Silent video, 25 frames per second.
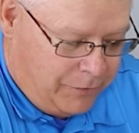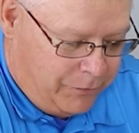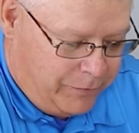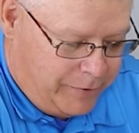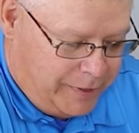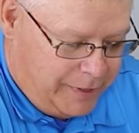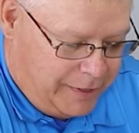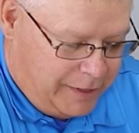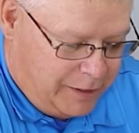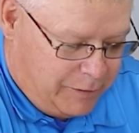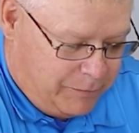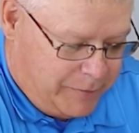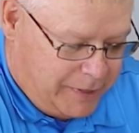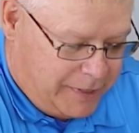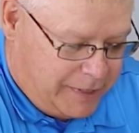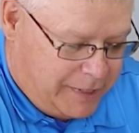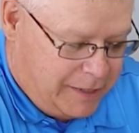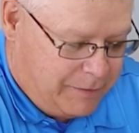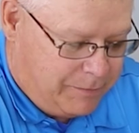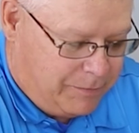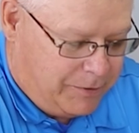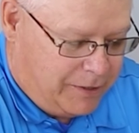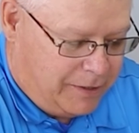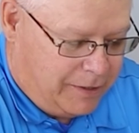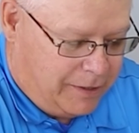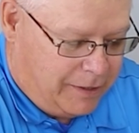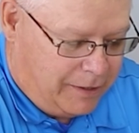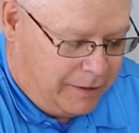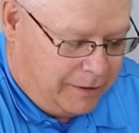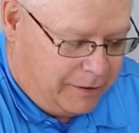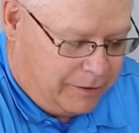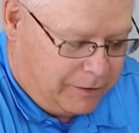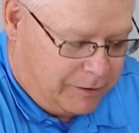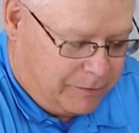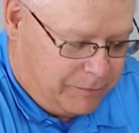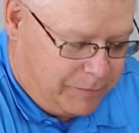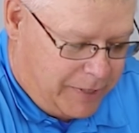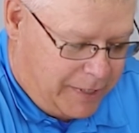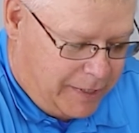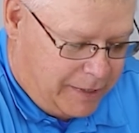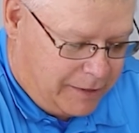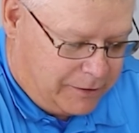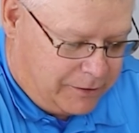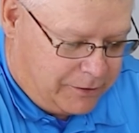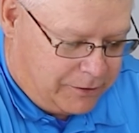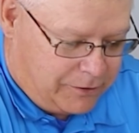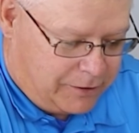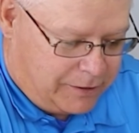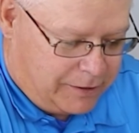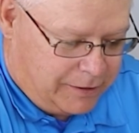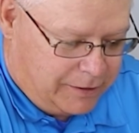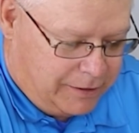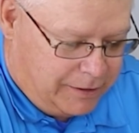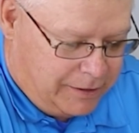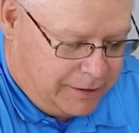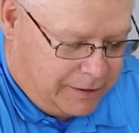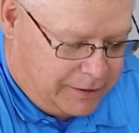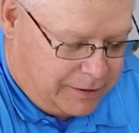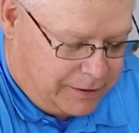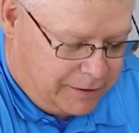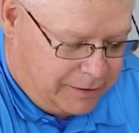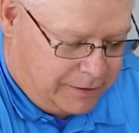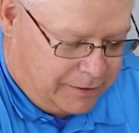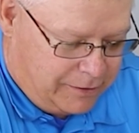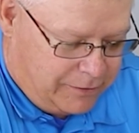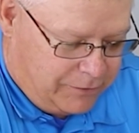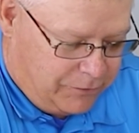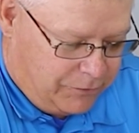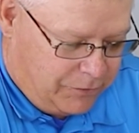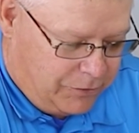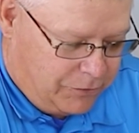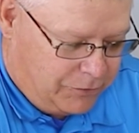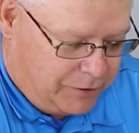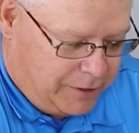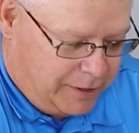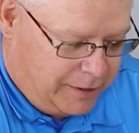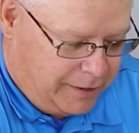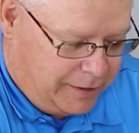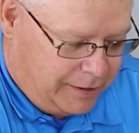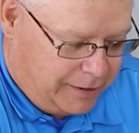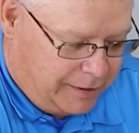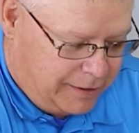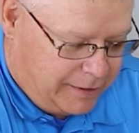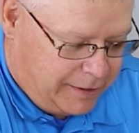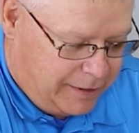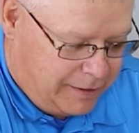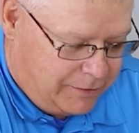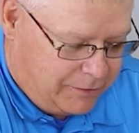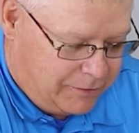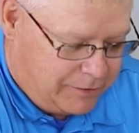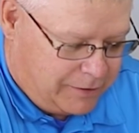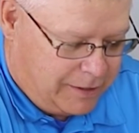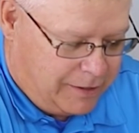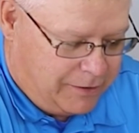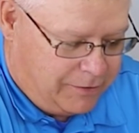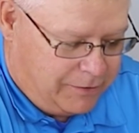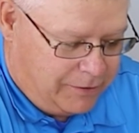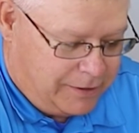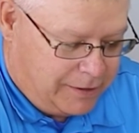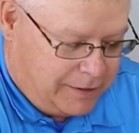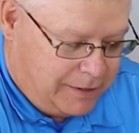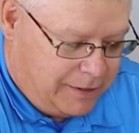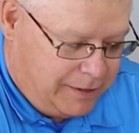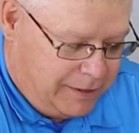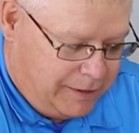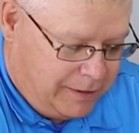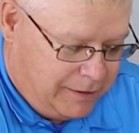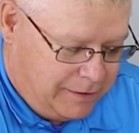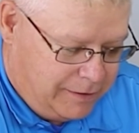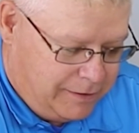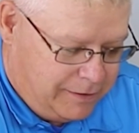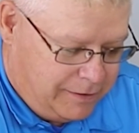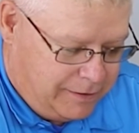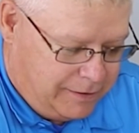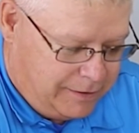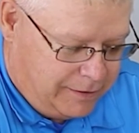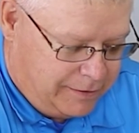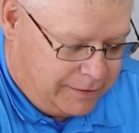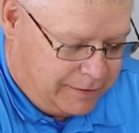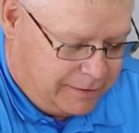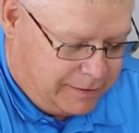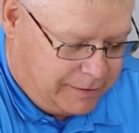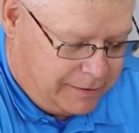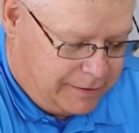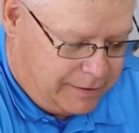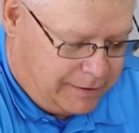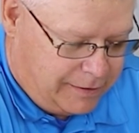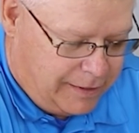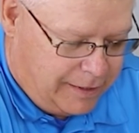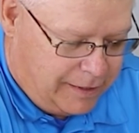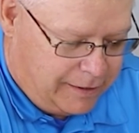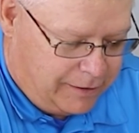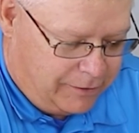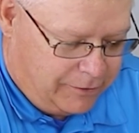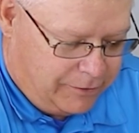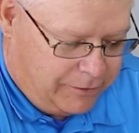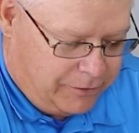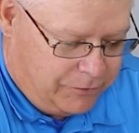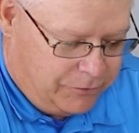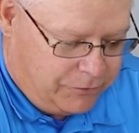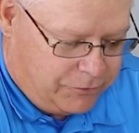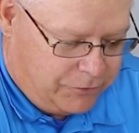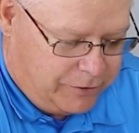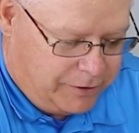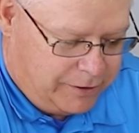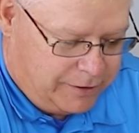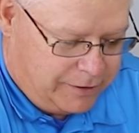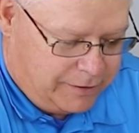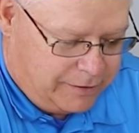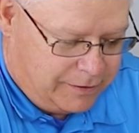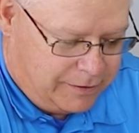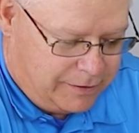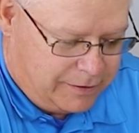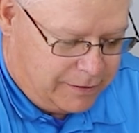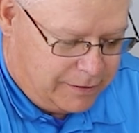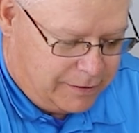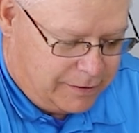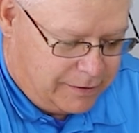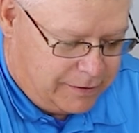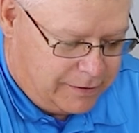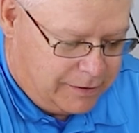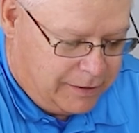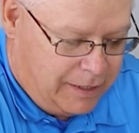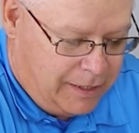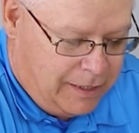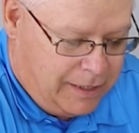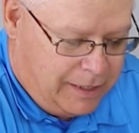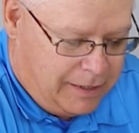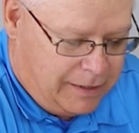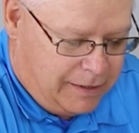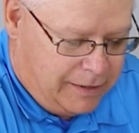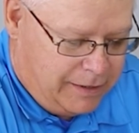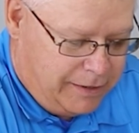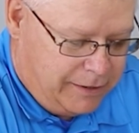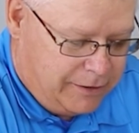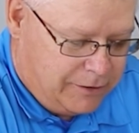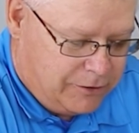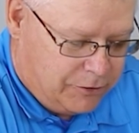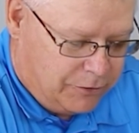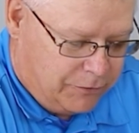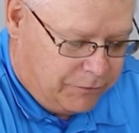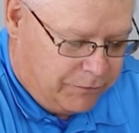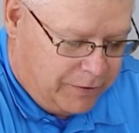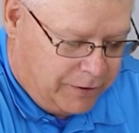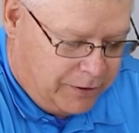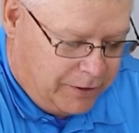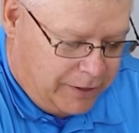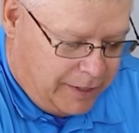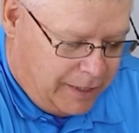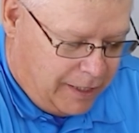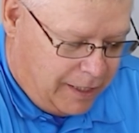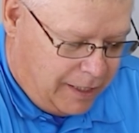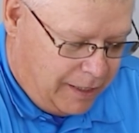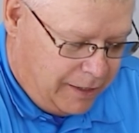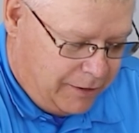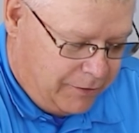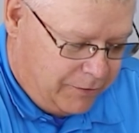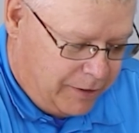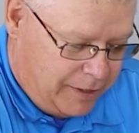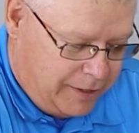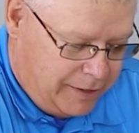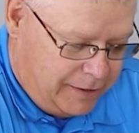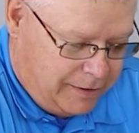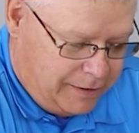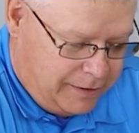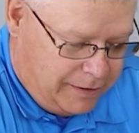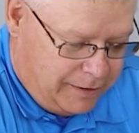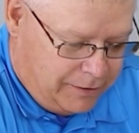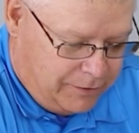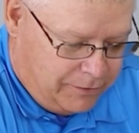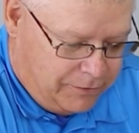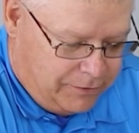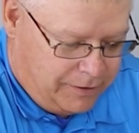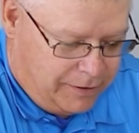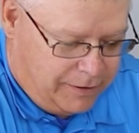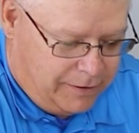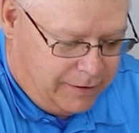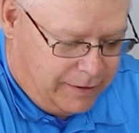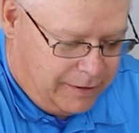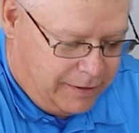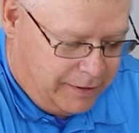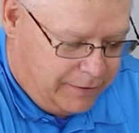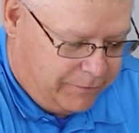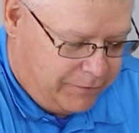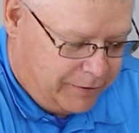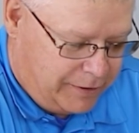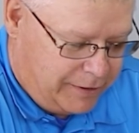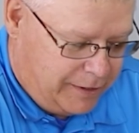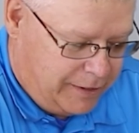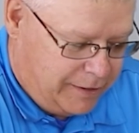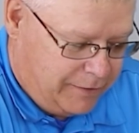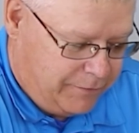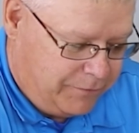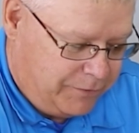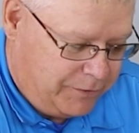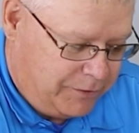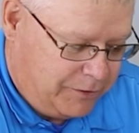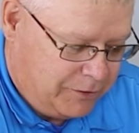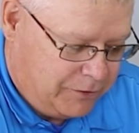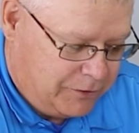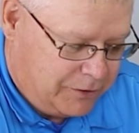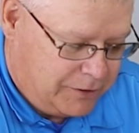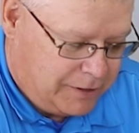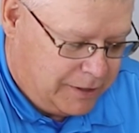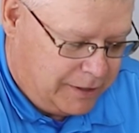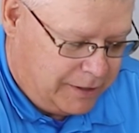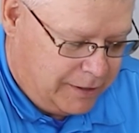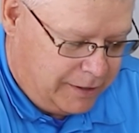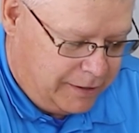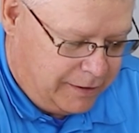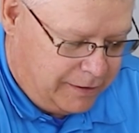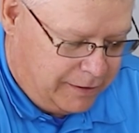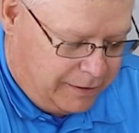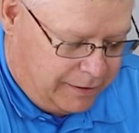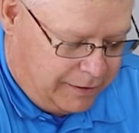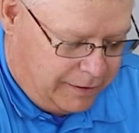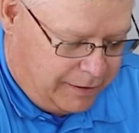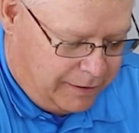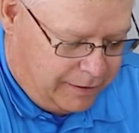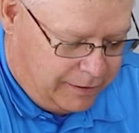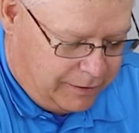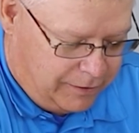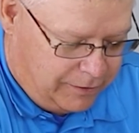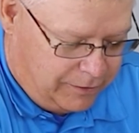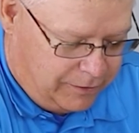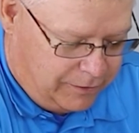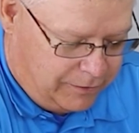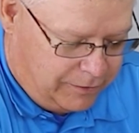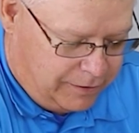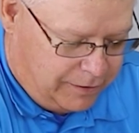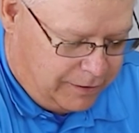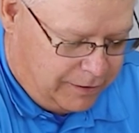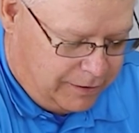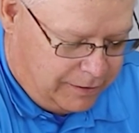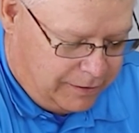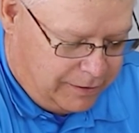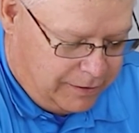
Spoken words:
we need to be keeping an eye on the pasture conditions and rotating cows out as needed. Cattle nutrients needs are very high right now. They have a calf at their side and they are